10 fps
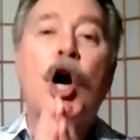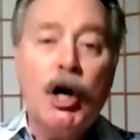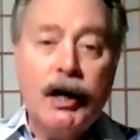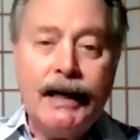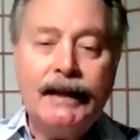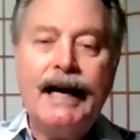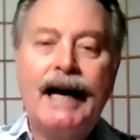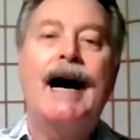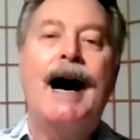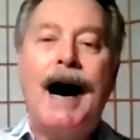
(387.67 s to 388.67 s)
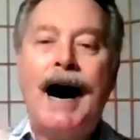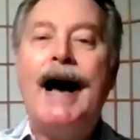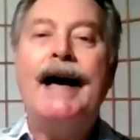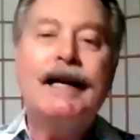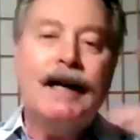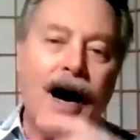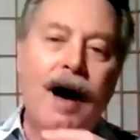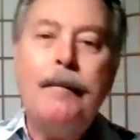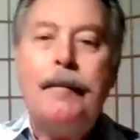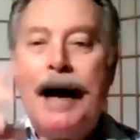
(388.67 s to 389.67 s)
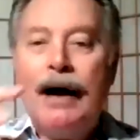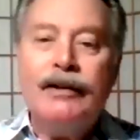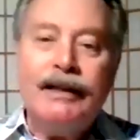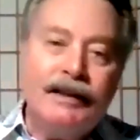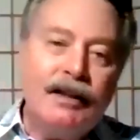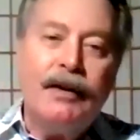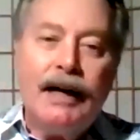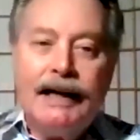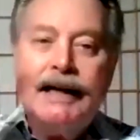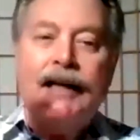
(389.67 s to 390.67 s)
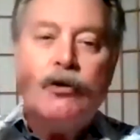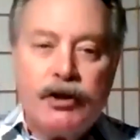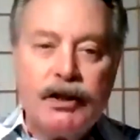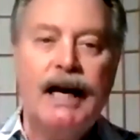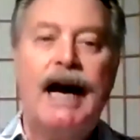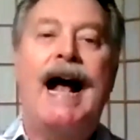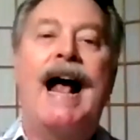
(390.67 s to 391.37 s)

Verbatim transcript: earning that high compounding dividend interest,